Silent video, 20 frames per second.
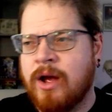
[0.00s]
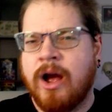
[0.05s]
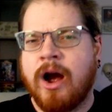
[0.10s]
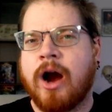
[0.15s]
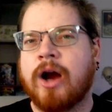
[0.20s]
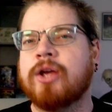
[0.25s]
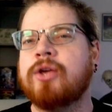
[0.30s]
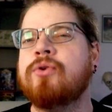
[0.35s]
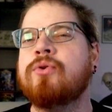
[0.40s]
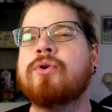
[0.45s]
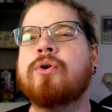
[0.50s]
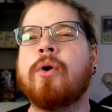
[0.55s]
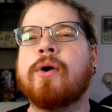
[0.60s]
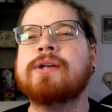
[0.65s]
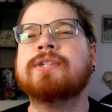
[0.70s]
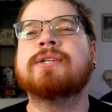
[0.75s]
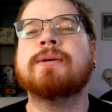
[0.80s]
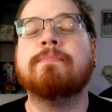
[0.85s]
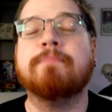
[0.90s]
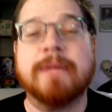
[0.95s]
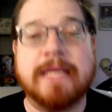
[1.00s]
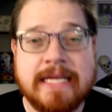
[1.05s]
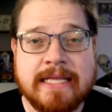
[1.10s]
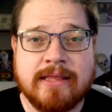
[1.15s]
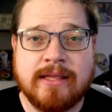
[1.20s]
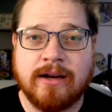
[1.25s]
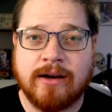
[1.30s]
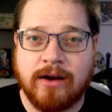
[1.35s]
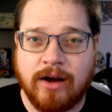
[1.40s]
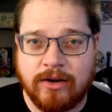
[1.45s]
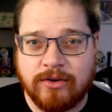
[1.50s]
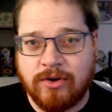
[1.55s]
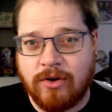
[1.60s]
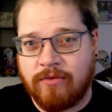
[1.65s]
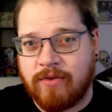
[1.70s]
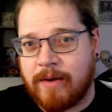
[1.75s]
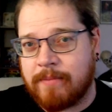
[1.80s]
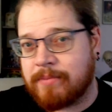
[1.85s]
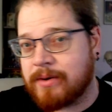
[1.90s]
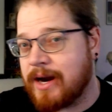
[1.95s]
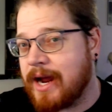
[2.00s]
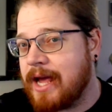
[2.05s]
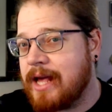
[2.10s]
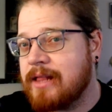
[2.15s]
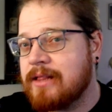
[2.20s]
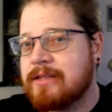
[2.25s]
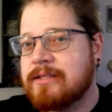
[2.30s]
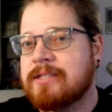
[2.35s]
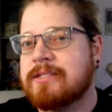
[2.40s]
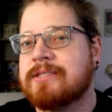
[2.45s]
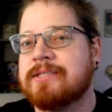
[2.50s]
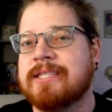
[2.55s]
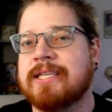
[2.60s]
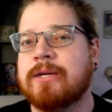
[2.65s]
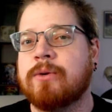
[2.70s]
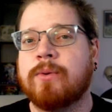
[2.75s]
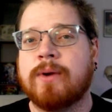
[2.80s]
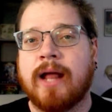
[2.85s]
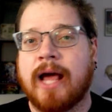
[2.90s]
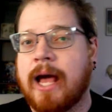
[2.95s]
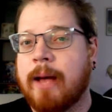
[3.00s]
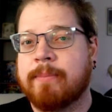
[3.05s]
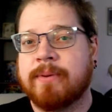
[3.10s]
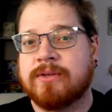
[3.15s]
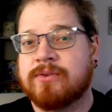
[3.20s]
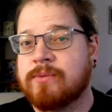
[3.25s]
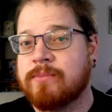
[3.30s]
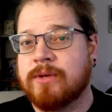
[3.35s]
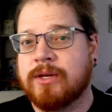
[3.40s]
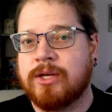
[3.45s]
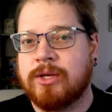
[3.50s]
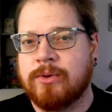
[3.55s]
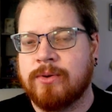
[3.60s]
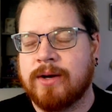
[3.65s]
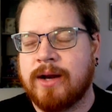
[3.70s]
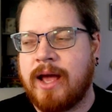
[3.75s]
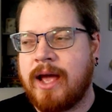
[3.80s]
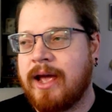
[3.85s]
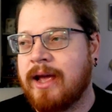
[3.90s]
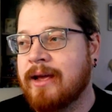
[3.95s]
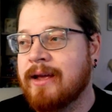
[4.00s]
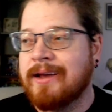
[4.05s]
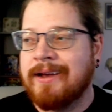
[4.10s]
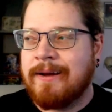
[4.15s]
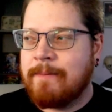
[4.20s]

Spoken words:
you going to be there on November 8th to see what happens from the Q&A?